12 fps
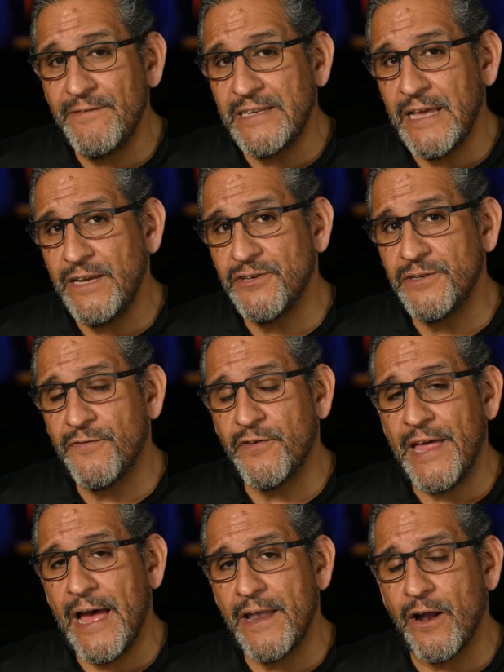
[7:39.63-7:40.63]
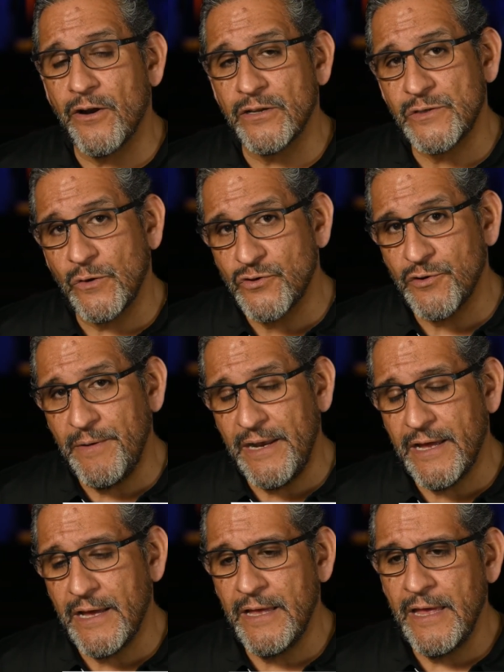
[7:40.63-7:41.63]
invitation for that on our social
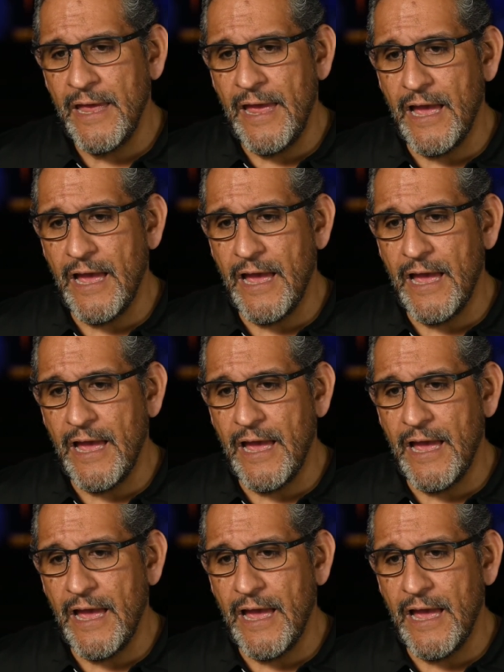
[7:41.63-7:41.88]
media,